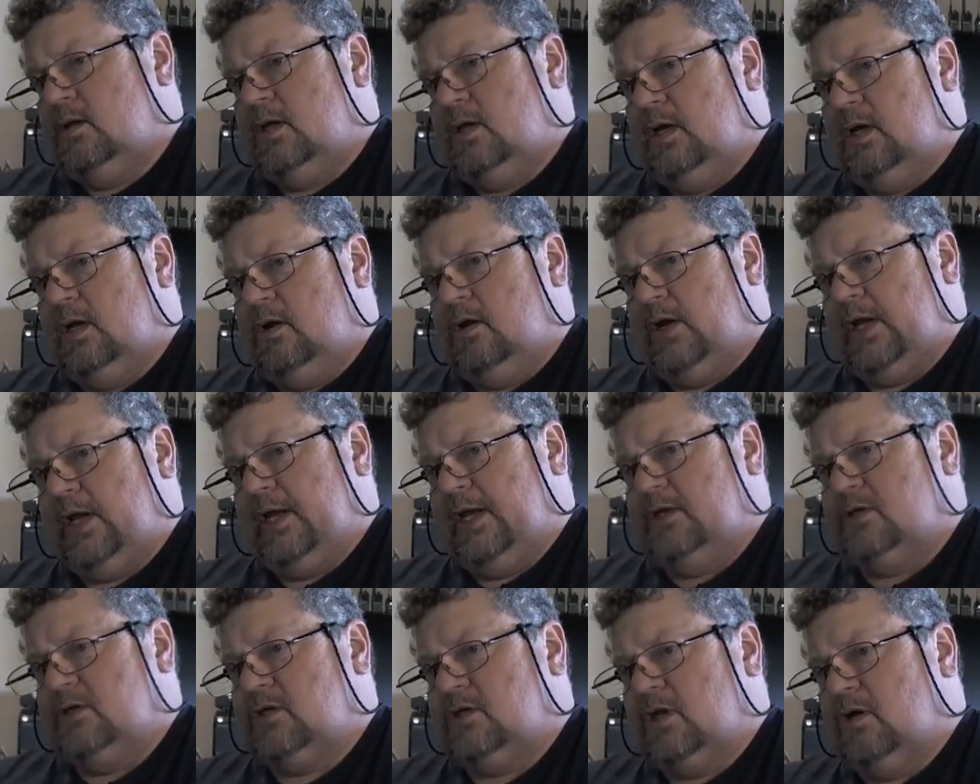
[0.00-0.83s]
Okay,
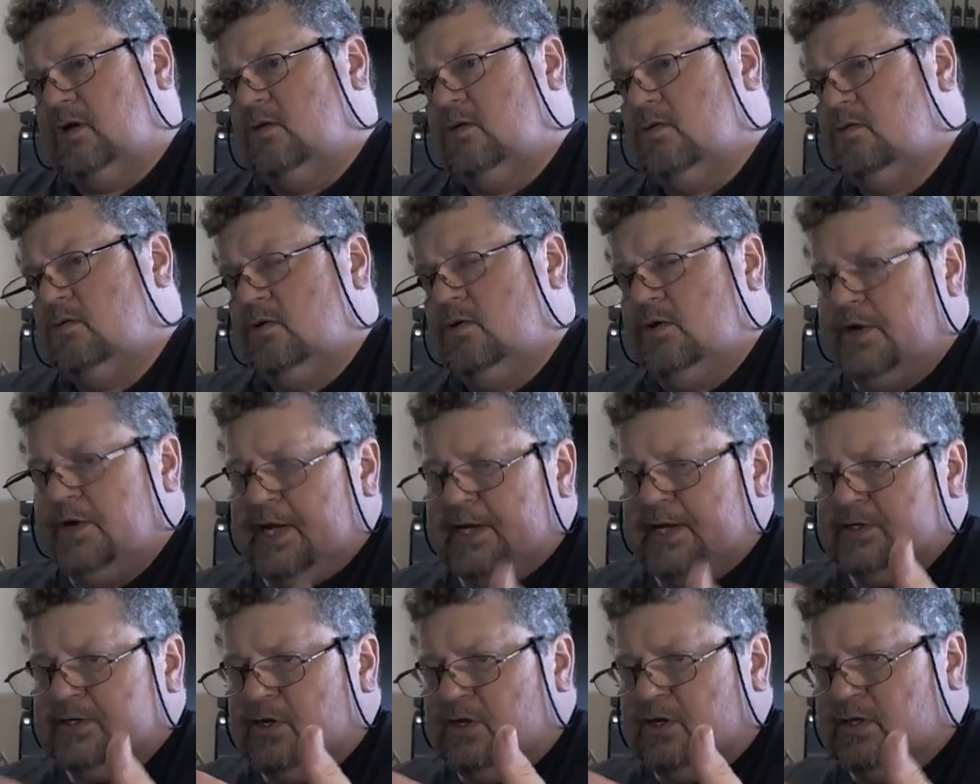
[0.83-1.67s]
so
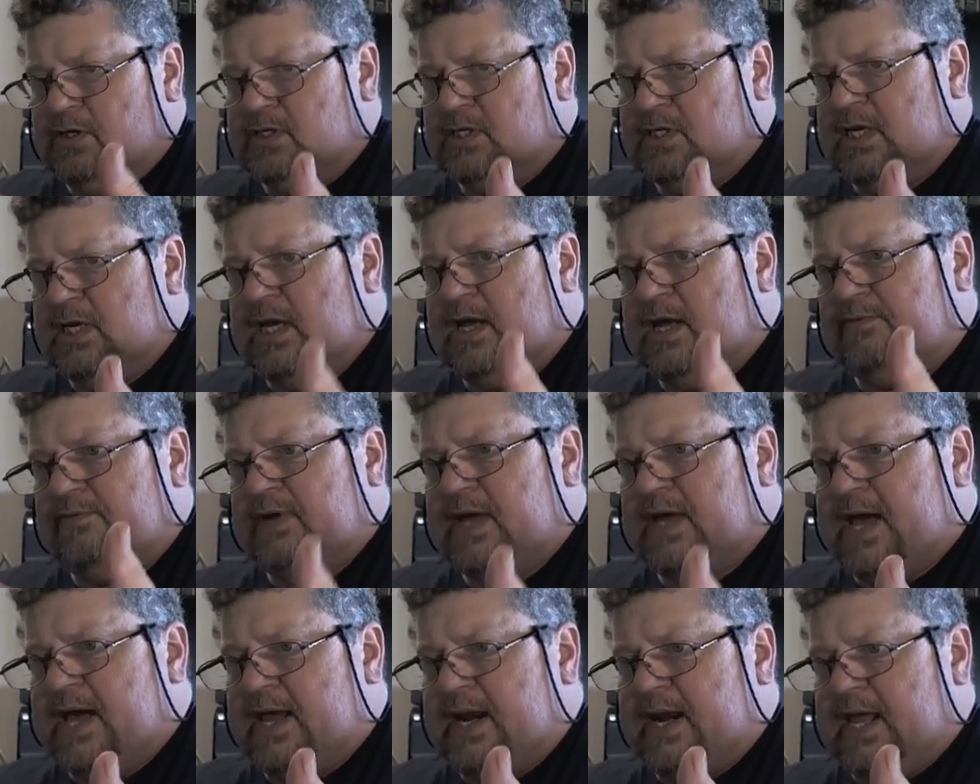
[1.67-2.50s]
as you can see, I've
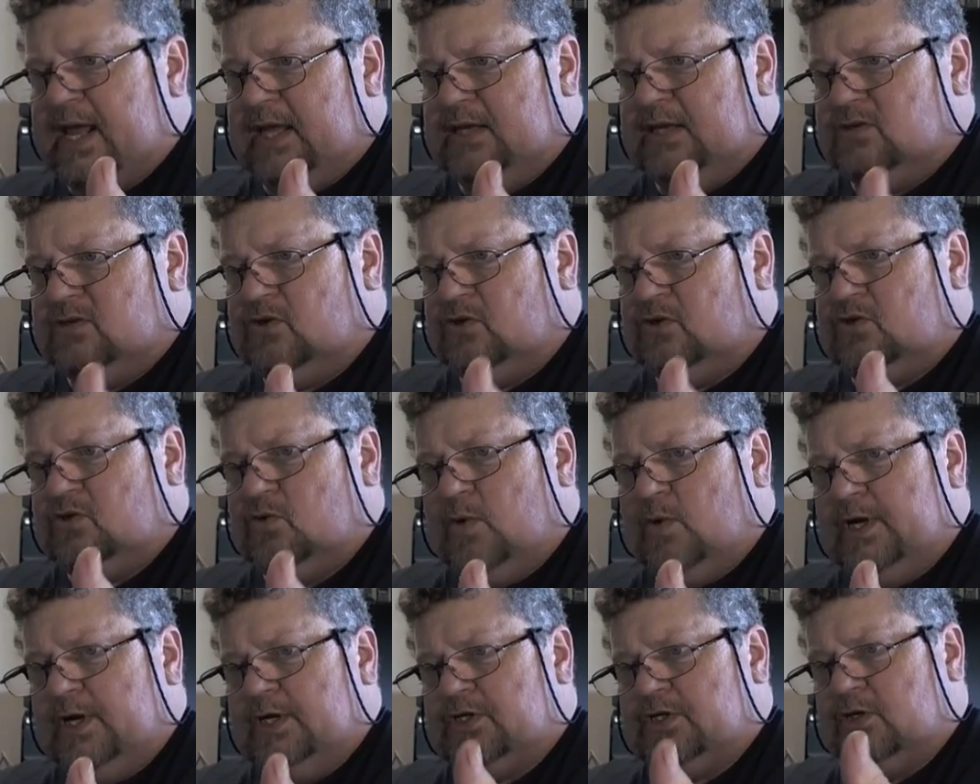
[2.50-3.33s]
got a
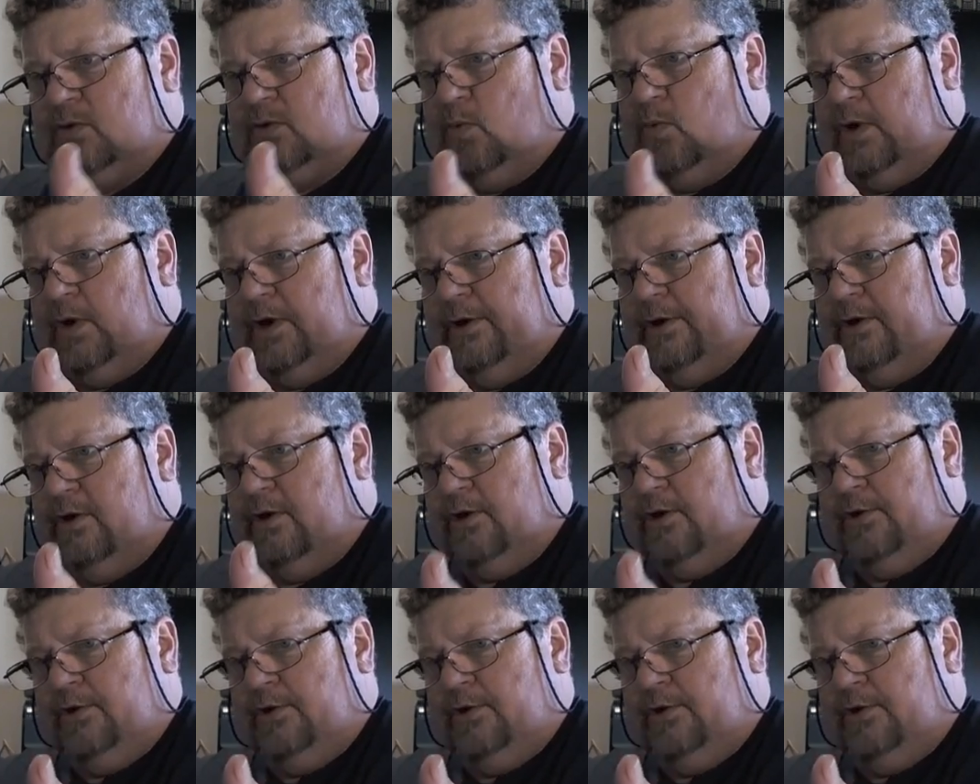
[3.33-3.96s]
situation where